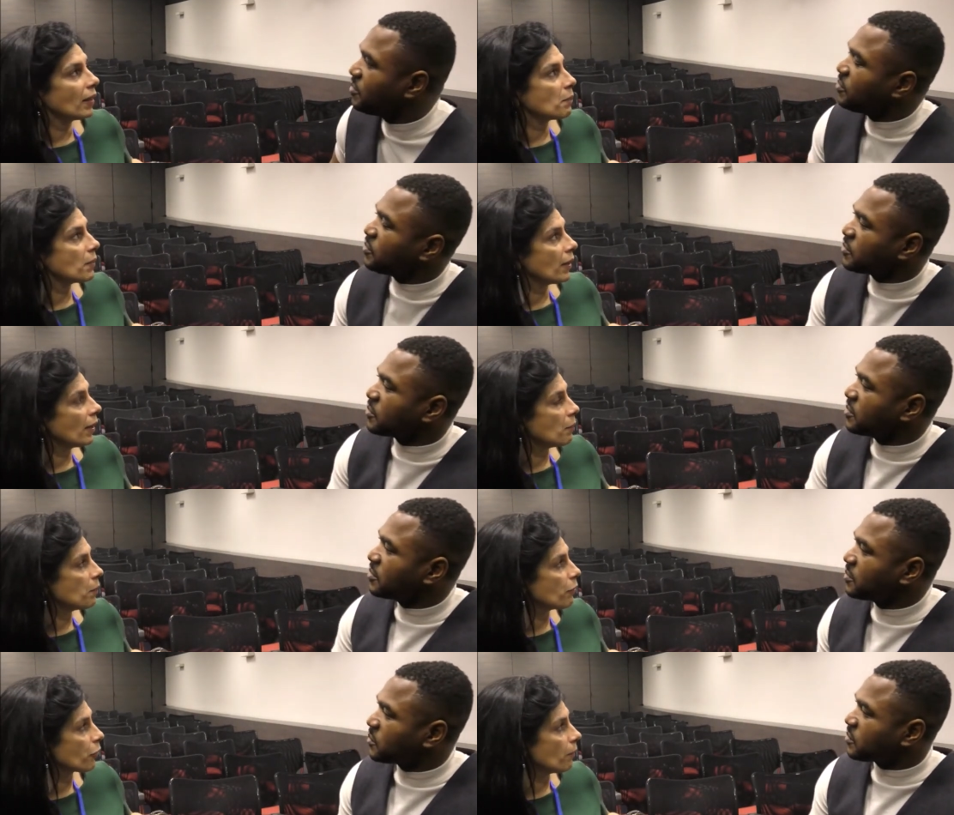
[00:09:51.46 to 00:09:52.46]
Speaker 1: and I'm an
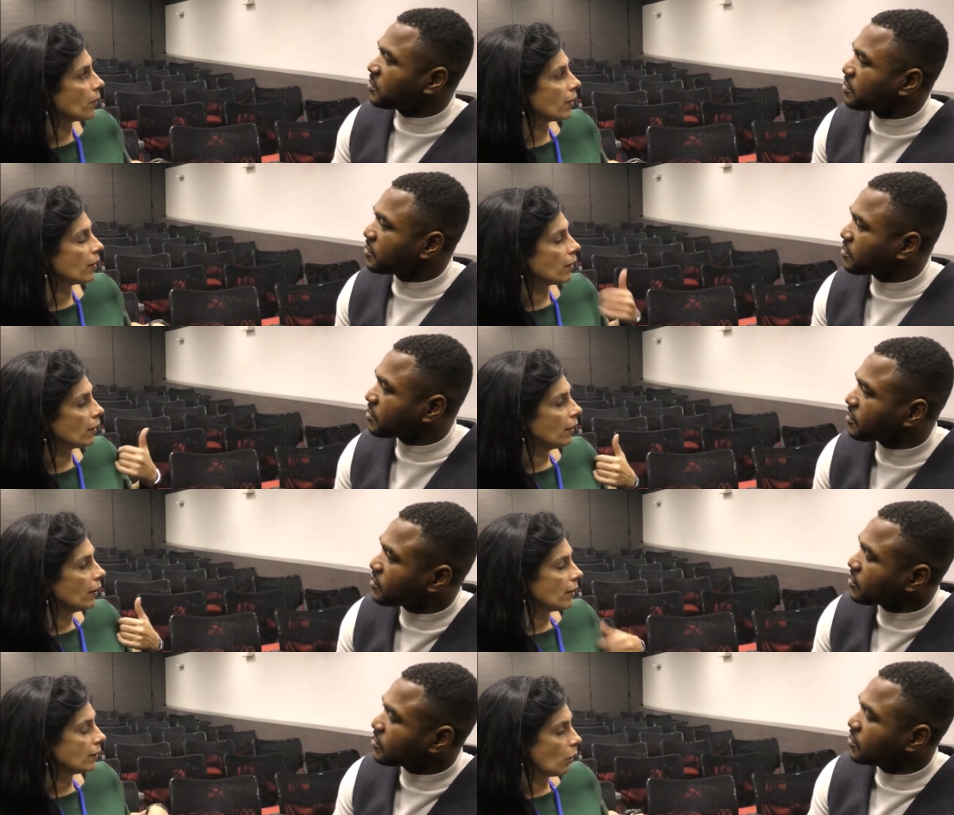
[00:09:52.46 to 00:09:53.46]
MP from
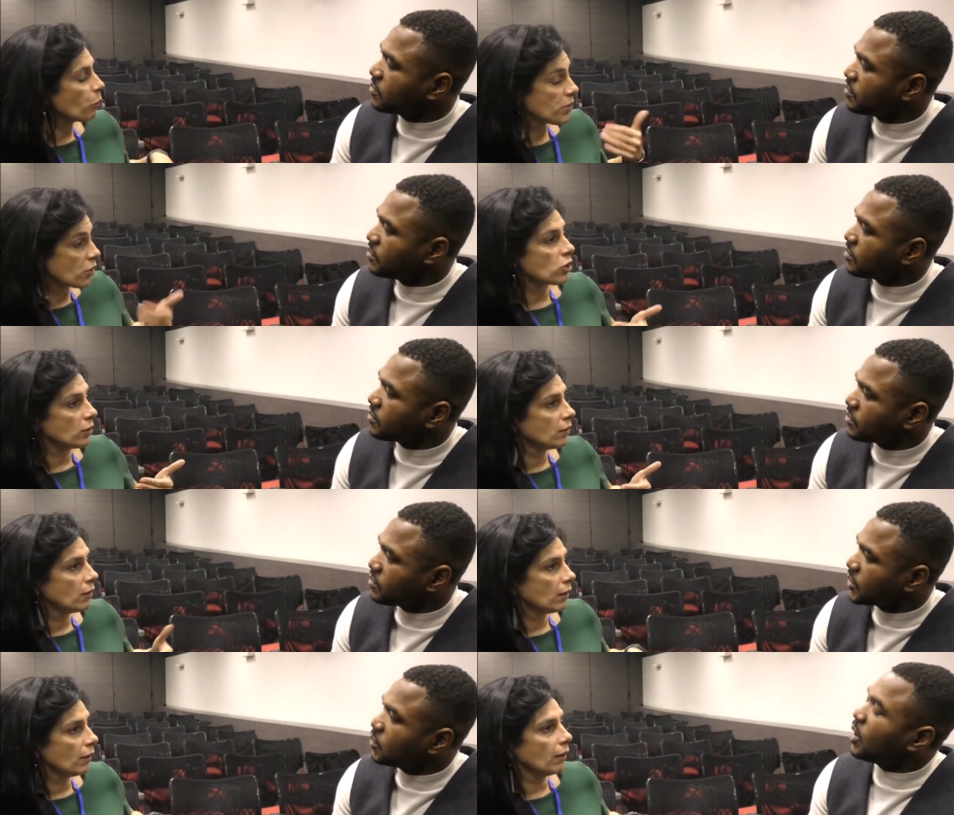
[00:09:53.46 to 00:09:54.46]
the opposition
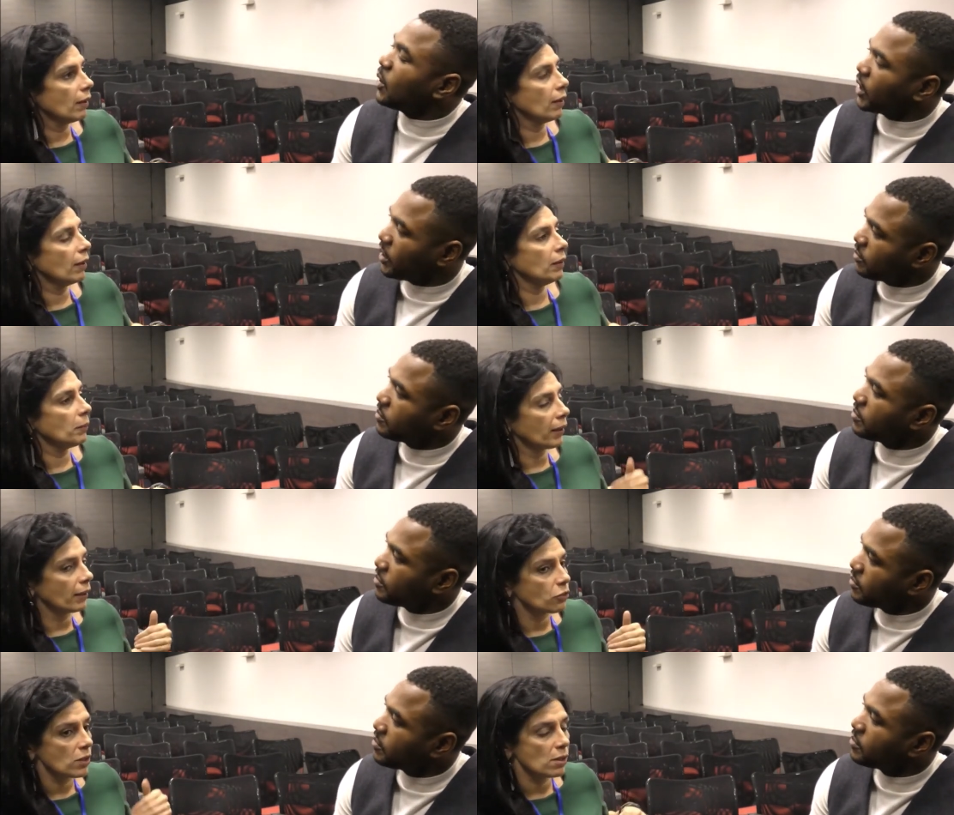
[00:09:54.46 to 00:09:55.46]
in my
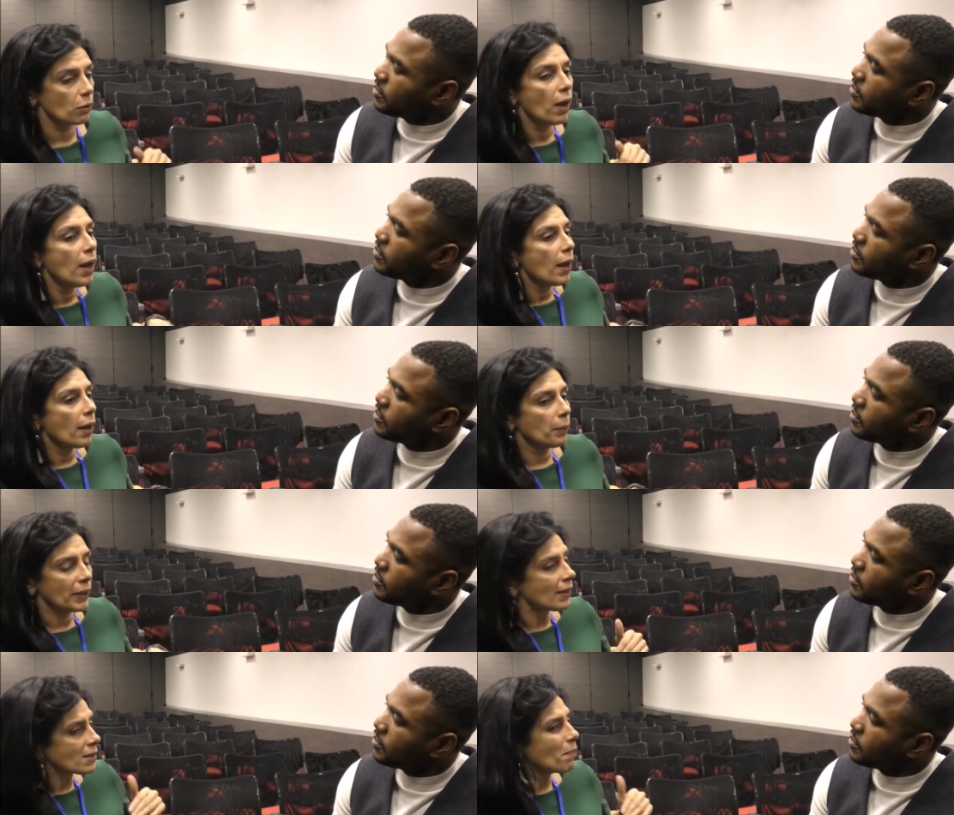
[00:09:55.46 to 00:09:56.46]
country. So,
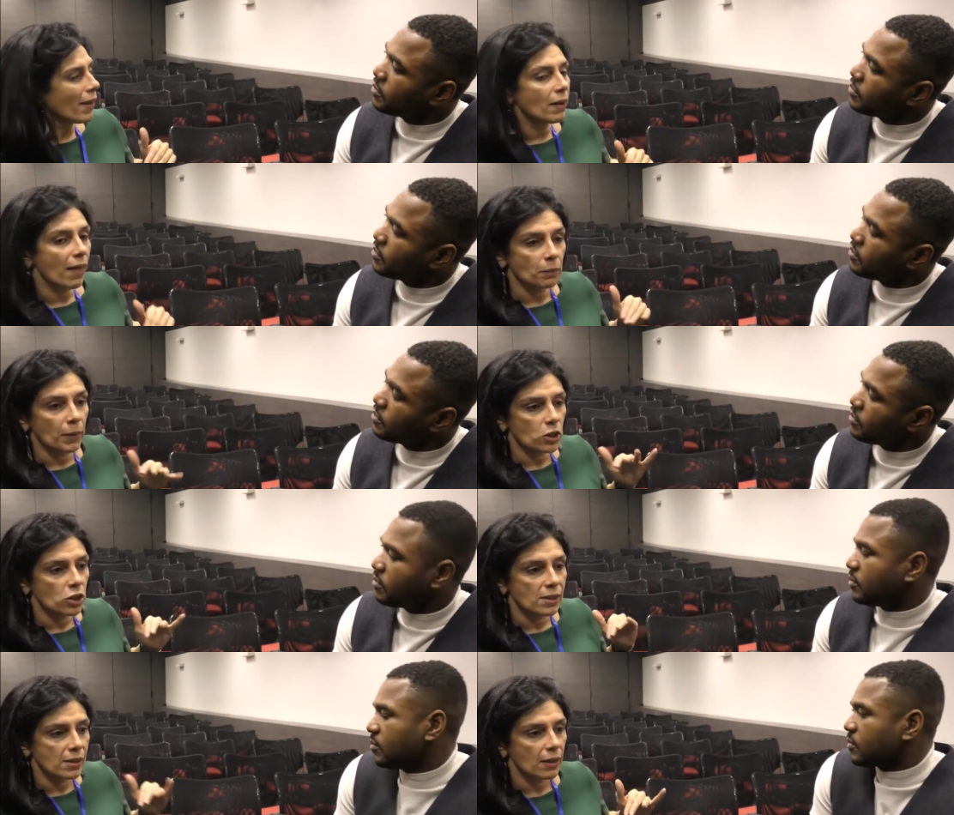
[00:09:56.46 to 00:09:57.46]
but it doesn't matter that
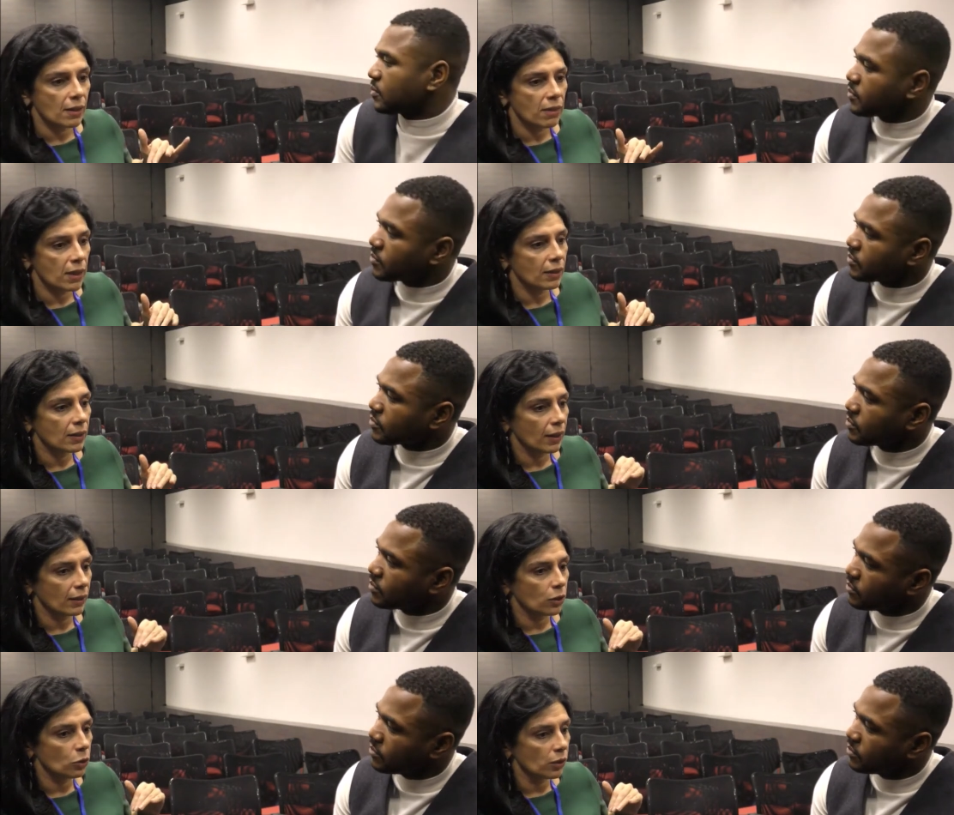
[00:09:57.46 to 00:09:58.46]
much. It's the thing
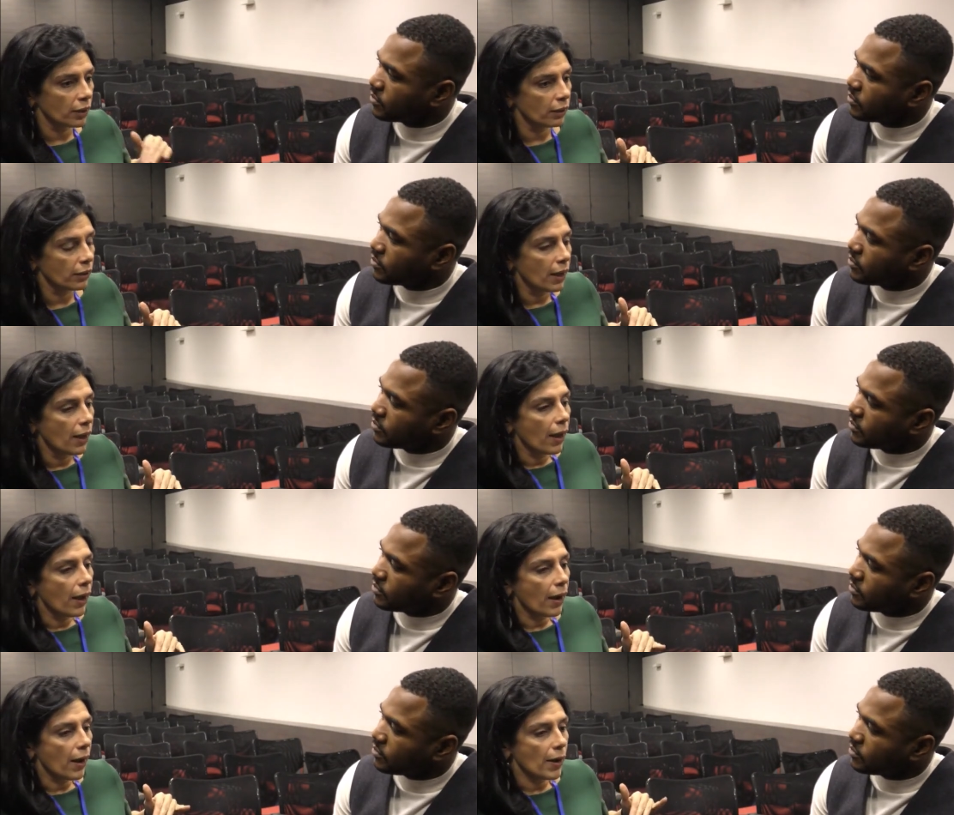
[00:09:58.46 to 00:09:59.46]
that you learn.
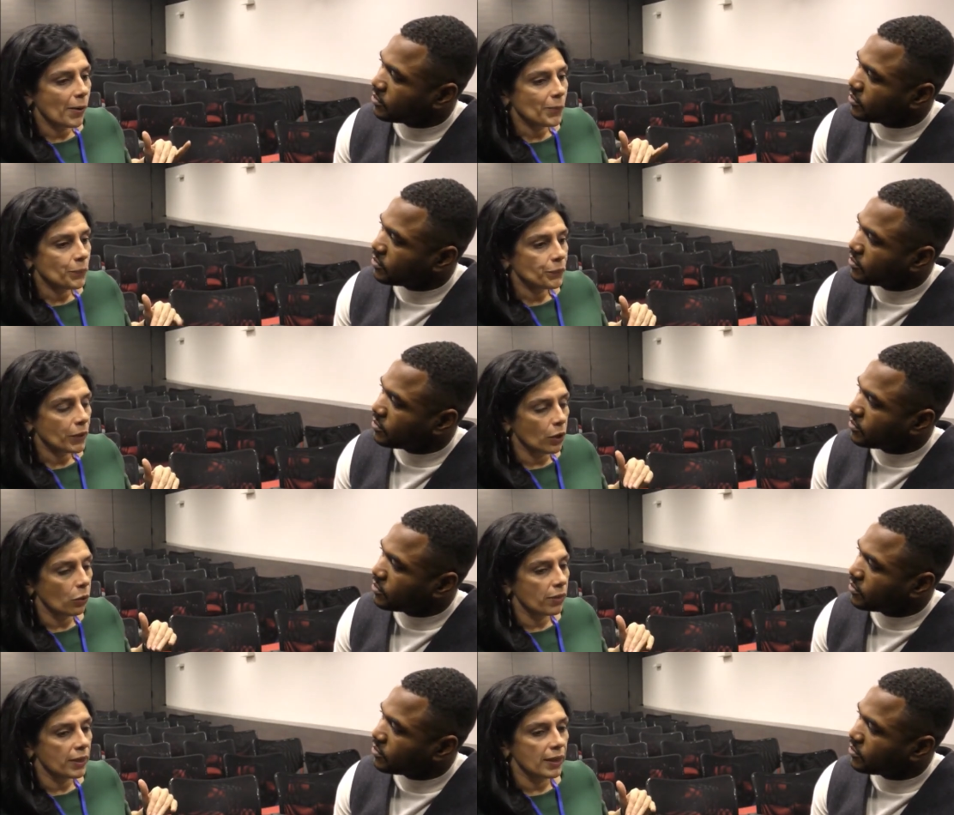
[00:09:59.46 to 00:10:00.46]
You
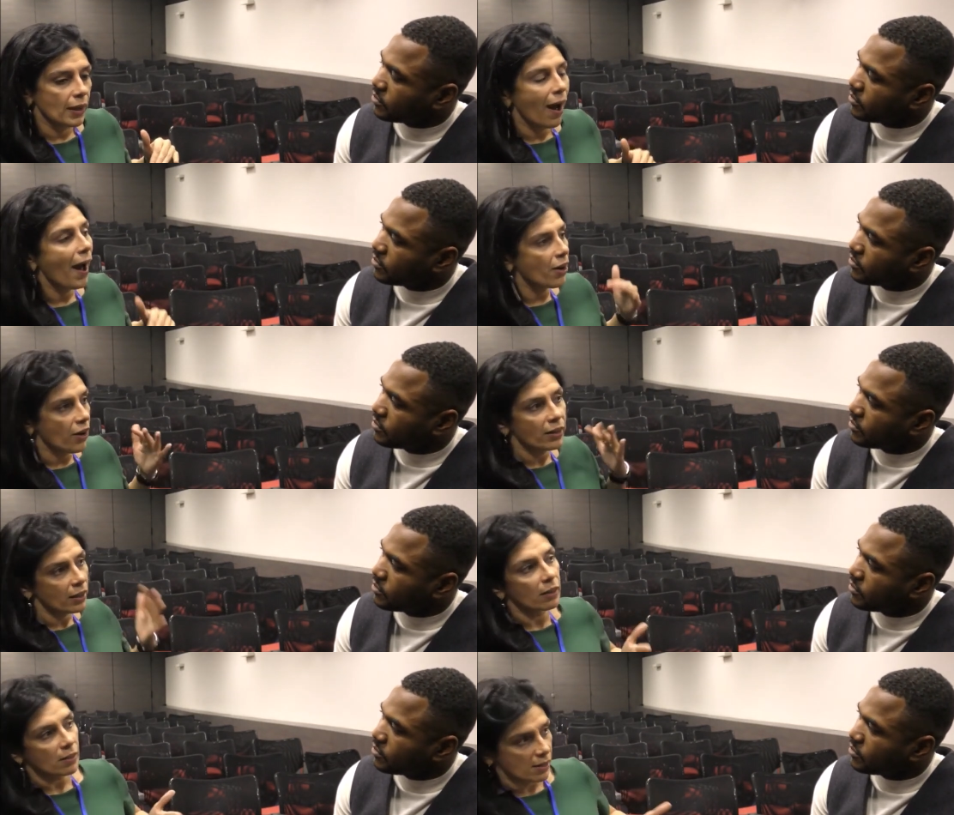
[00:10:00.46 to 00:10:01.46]
know, the
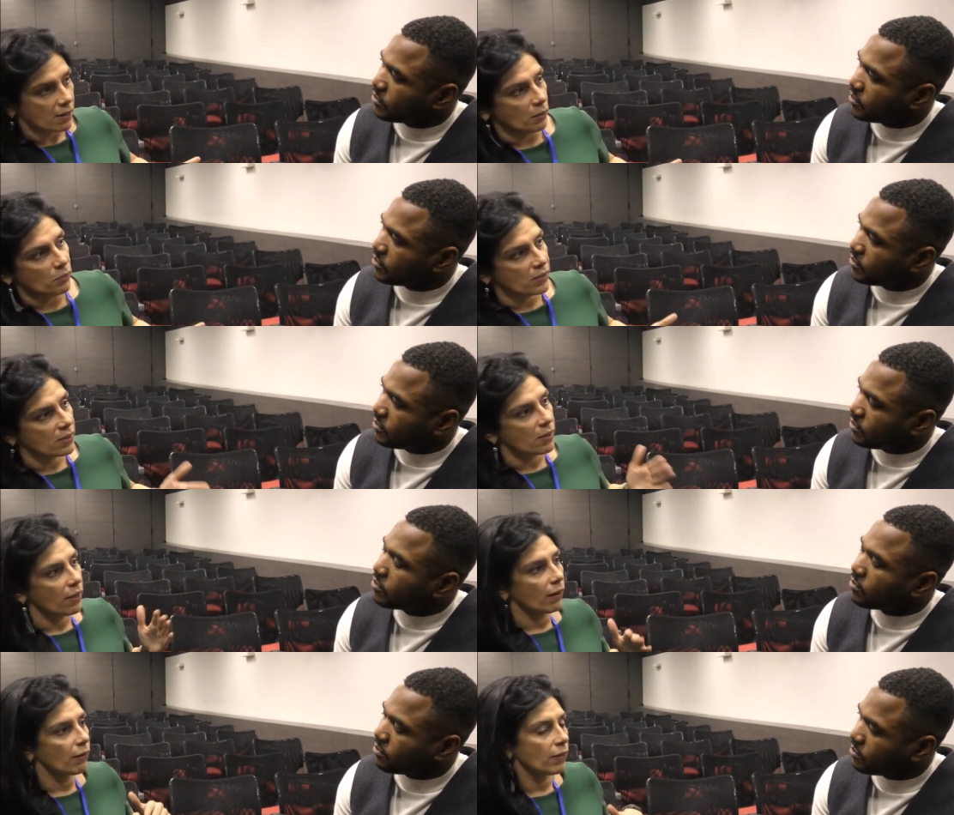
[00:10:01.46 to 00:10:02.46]
hierarchical systems,
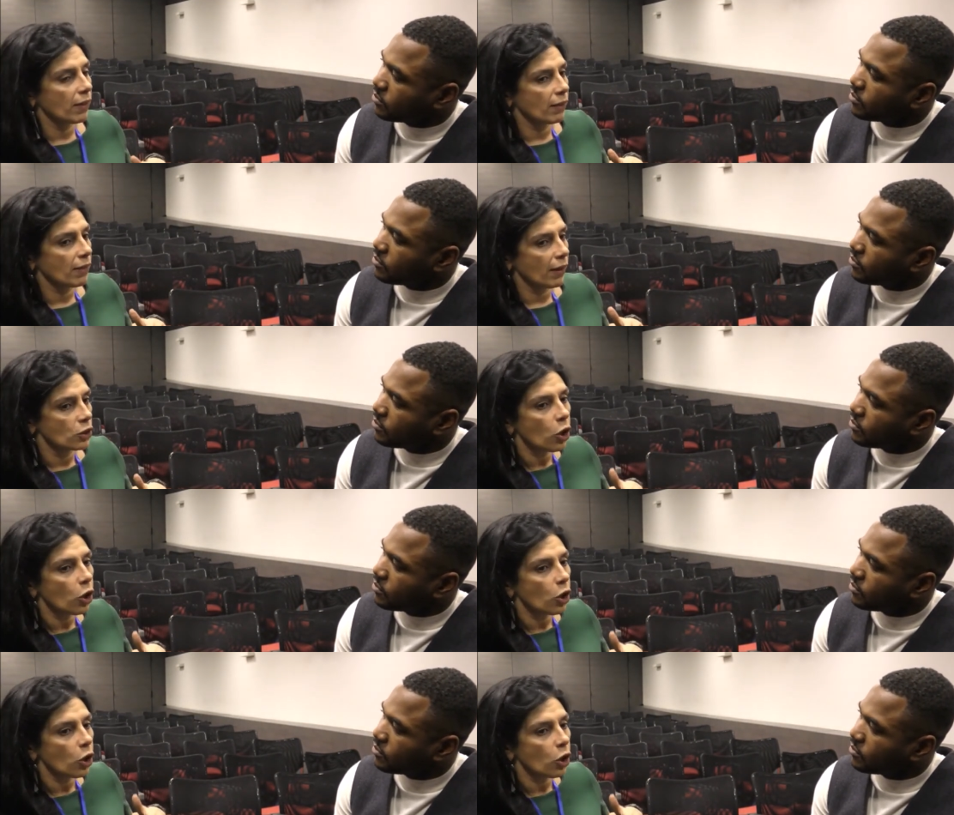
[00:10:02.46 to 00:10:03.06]
they are